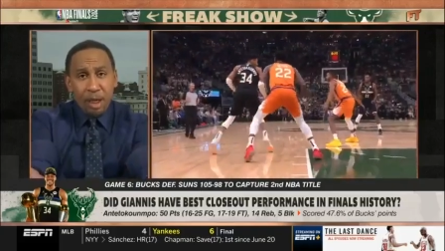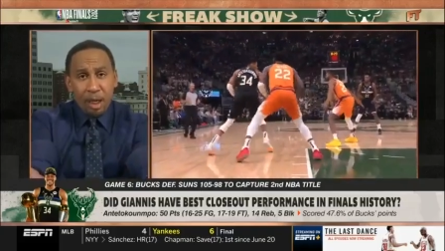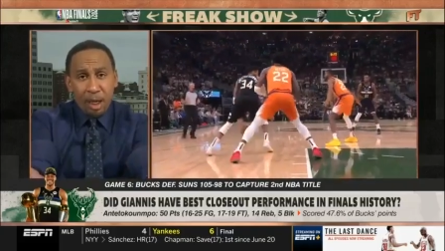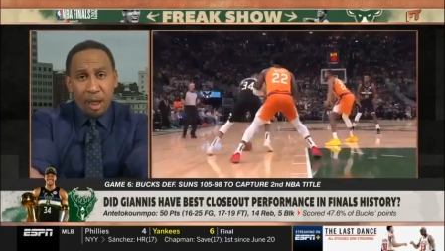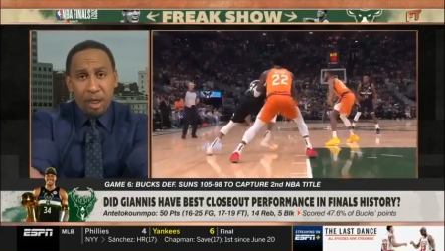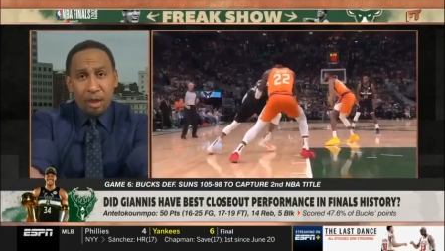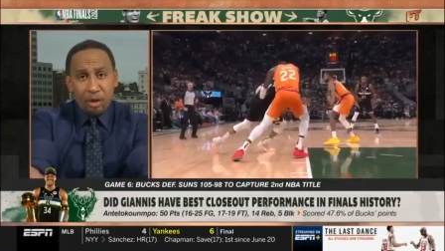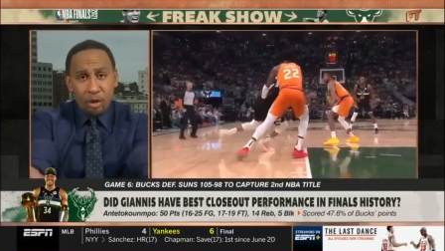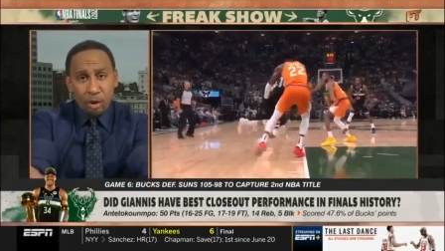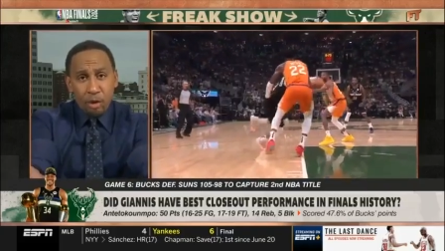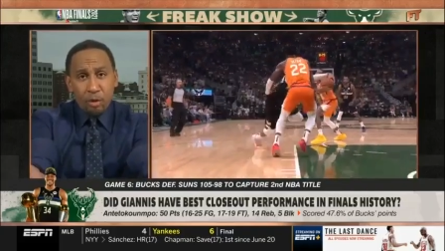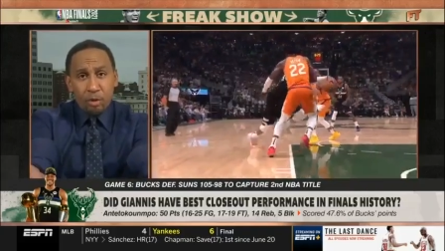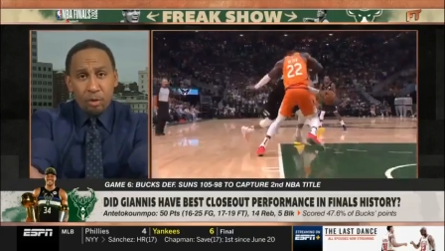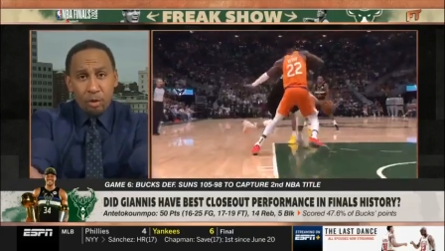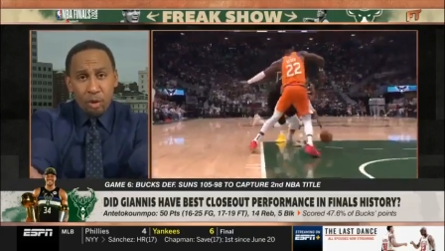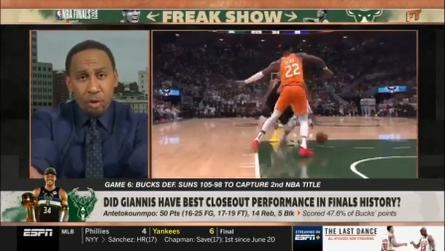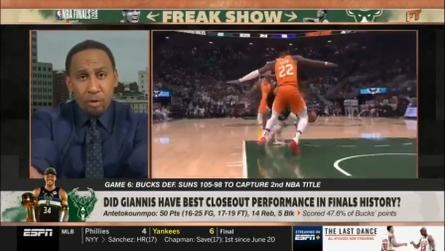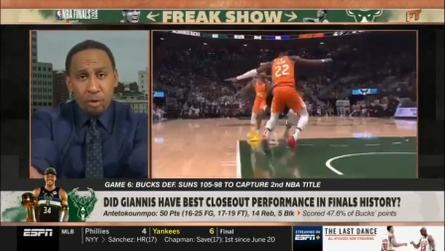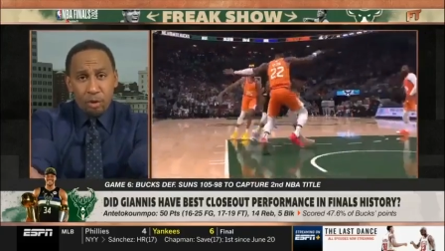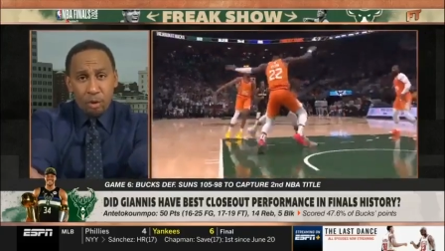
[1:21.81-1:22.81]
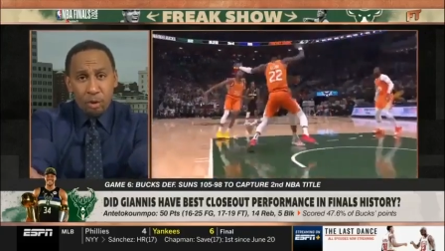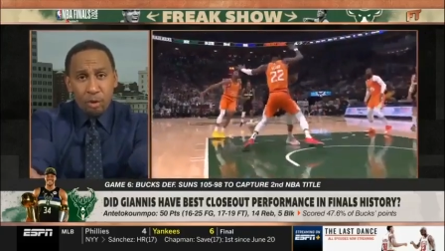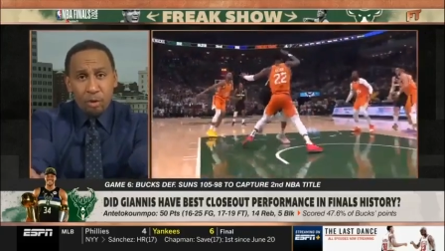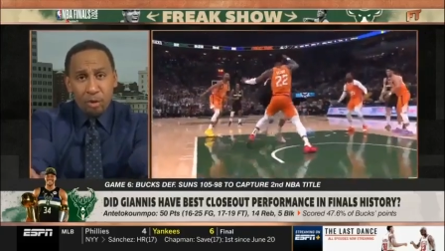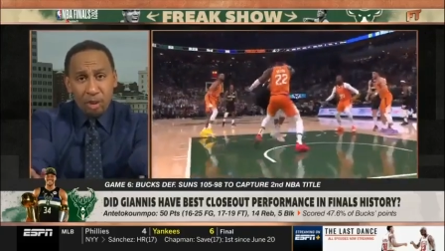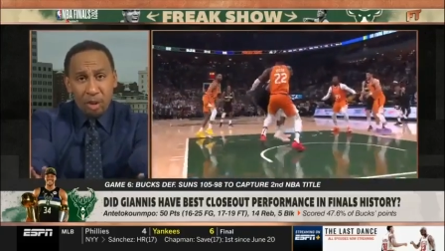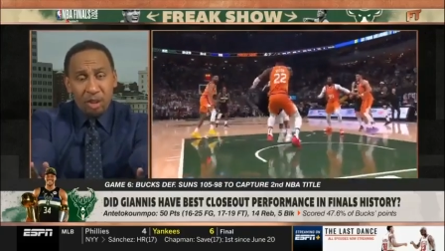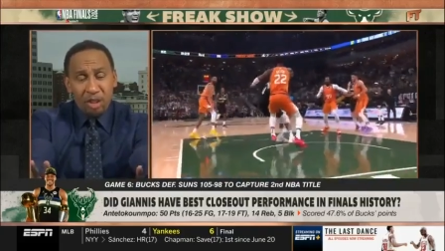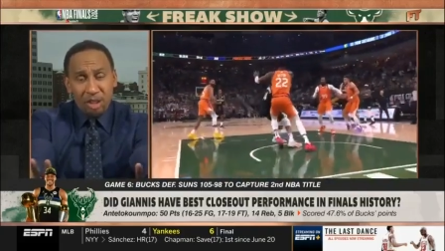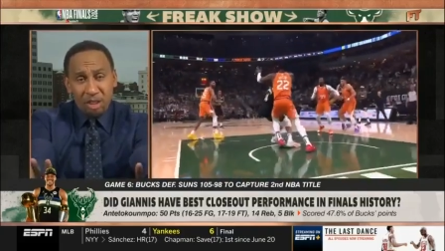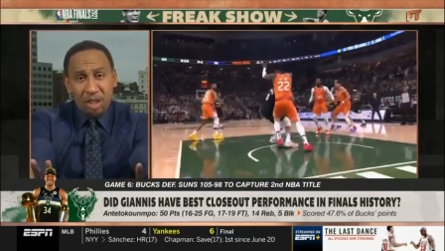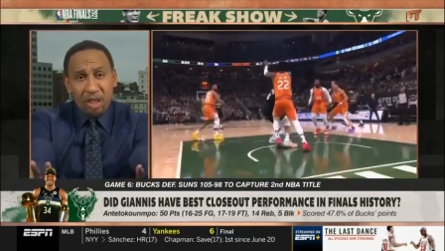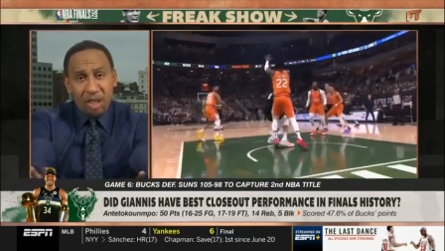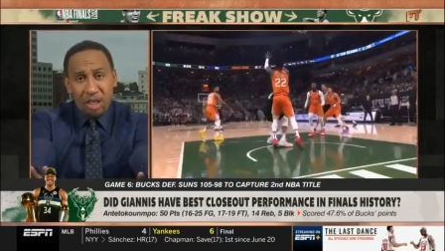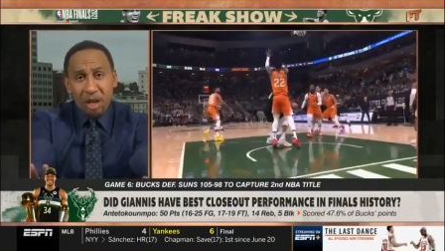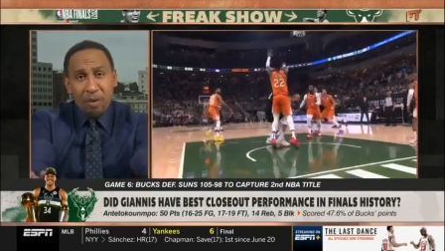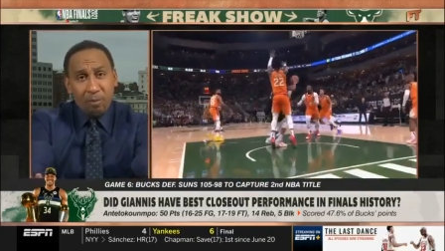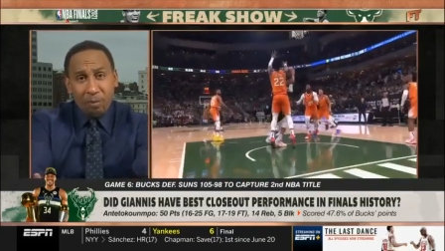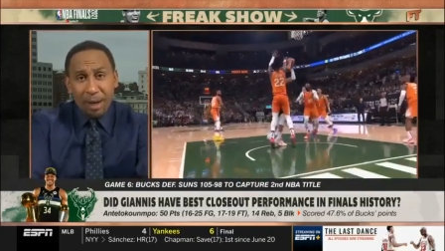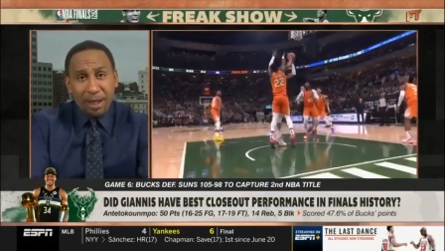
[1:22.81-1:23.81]
uh, to, to, to, to, to
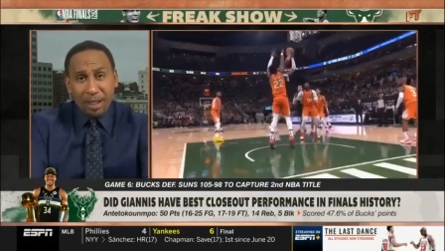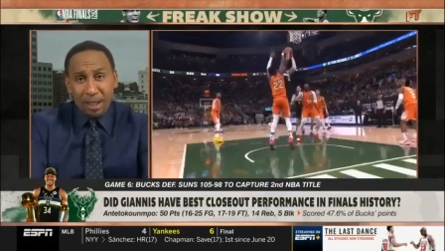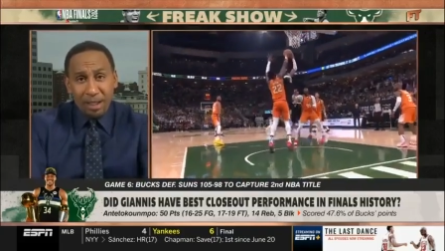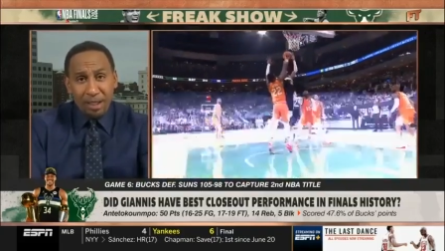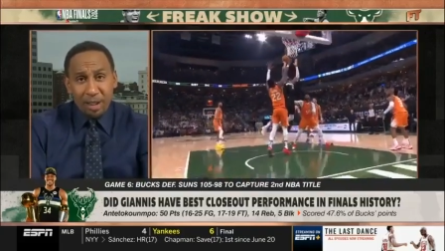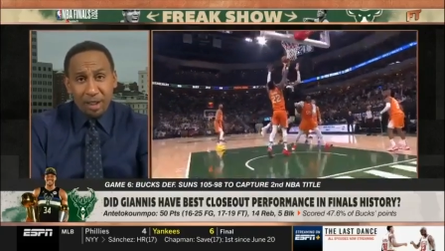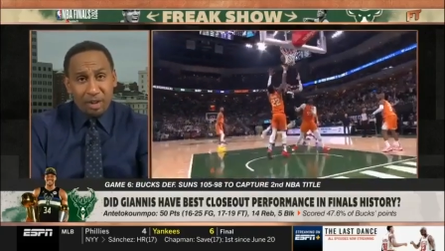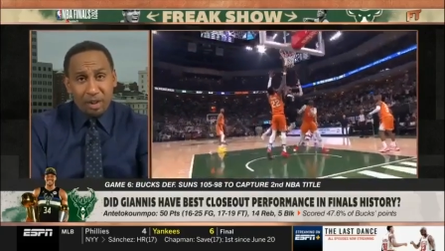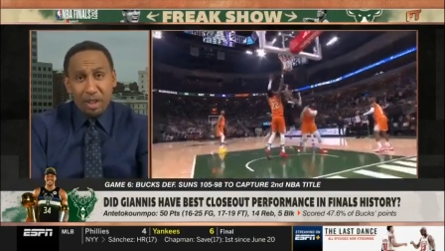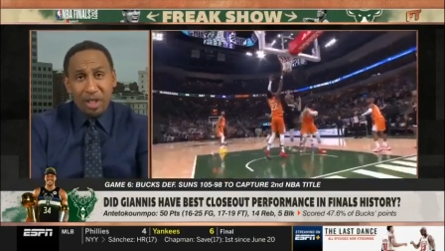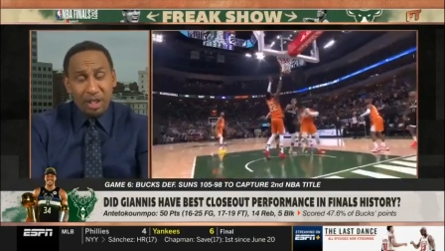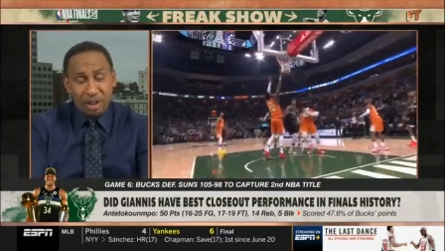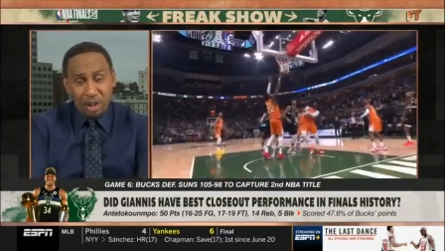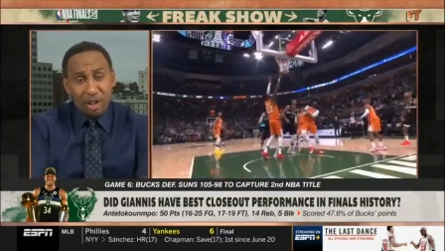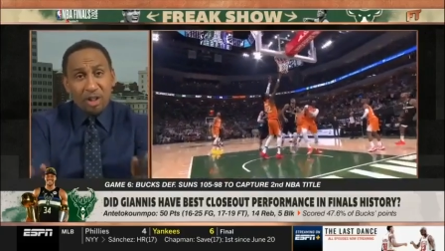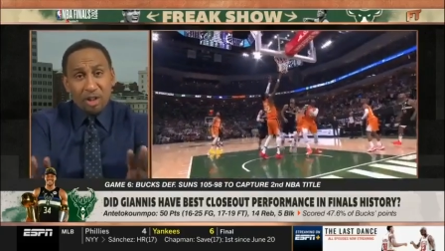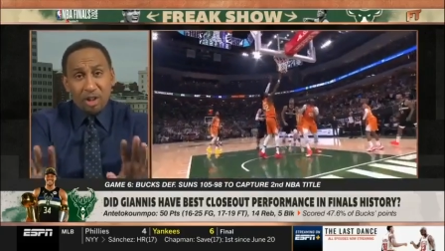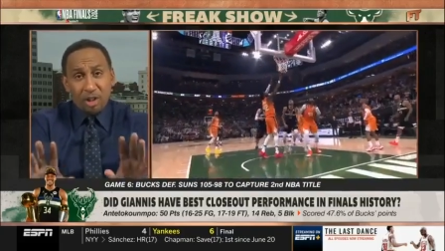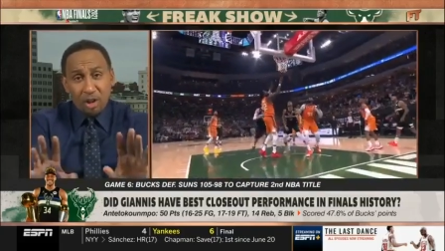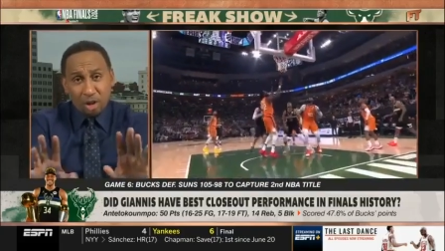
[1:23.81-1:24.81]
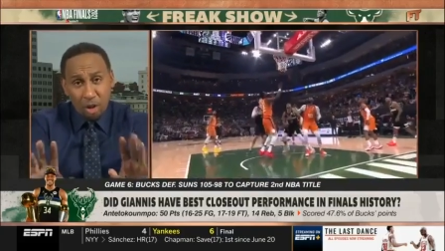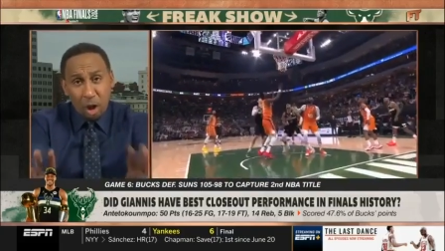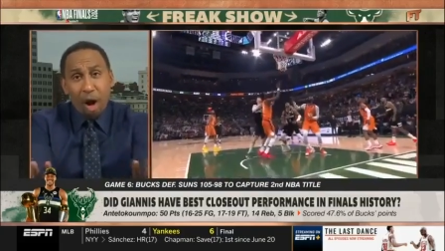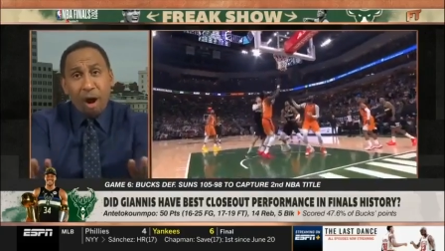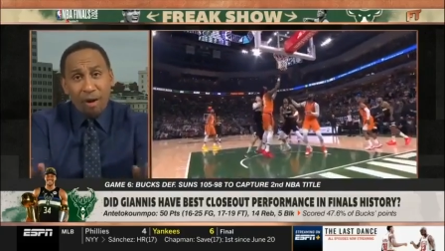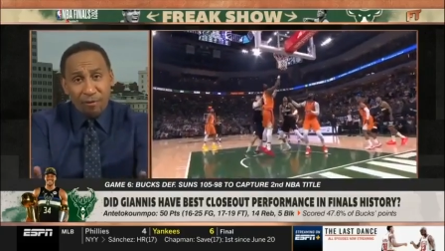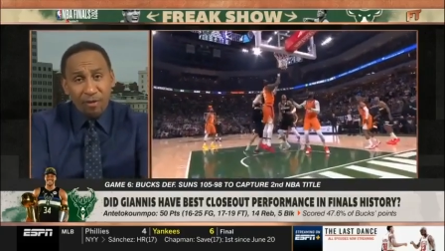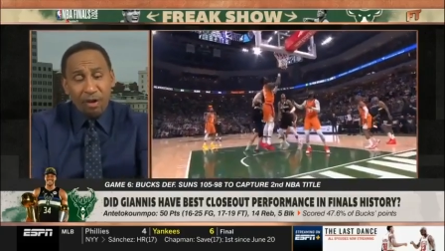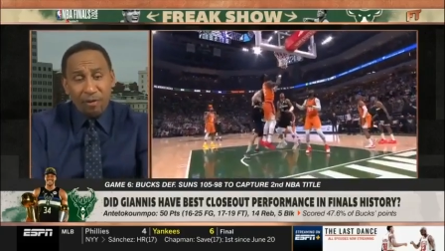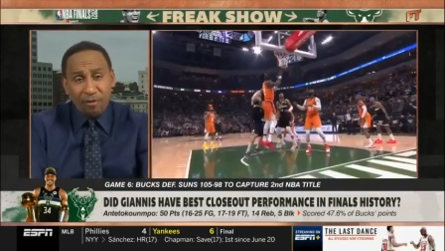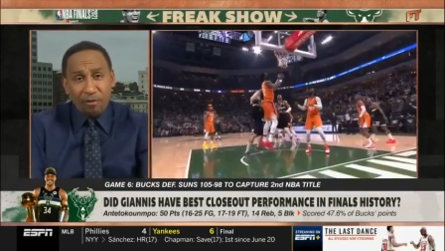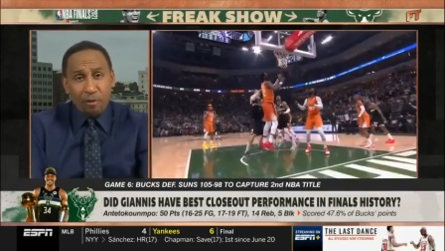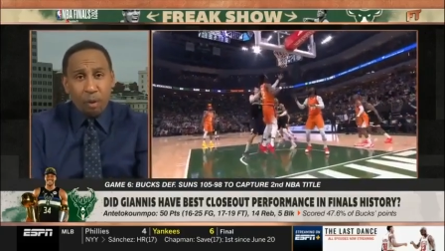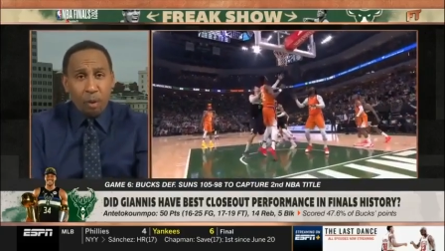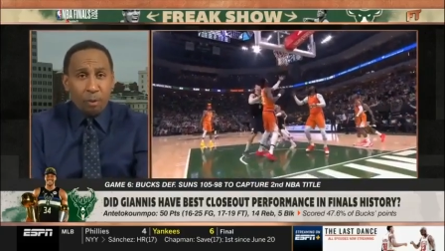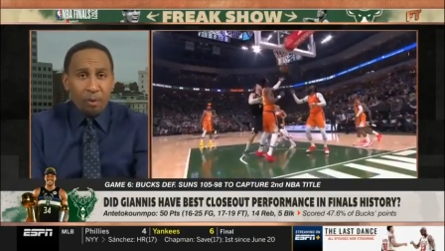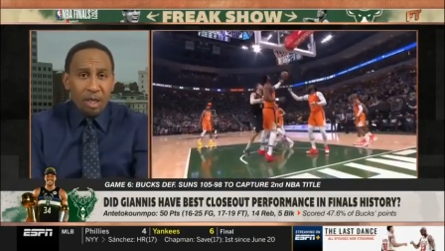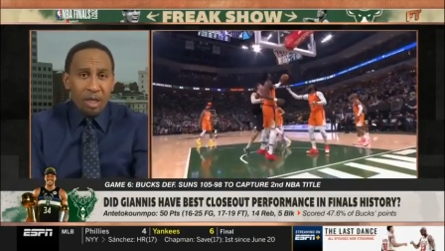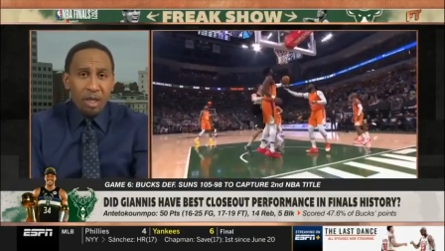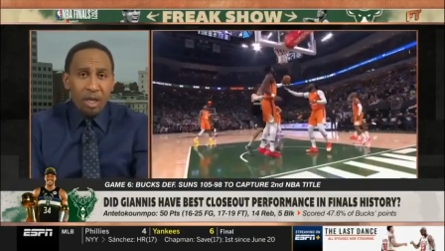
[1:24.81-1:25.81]
get recognition. He's just starving
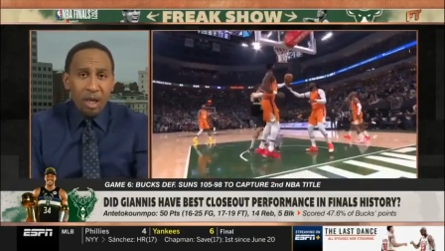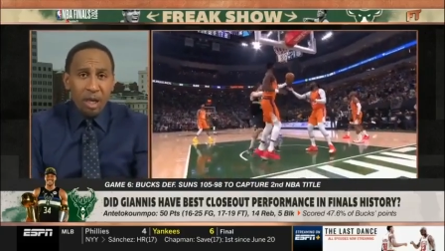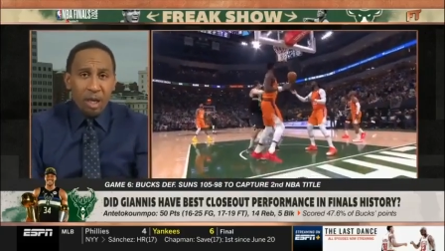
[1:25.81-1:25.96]
for it.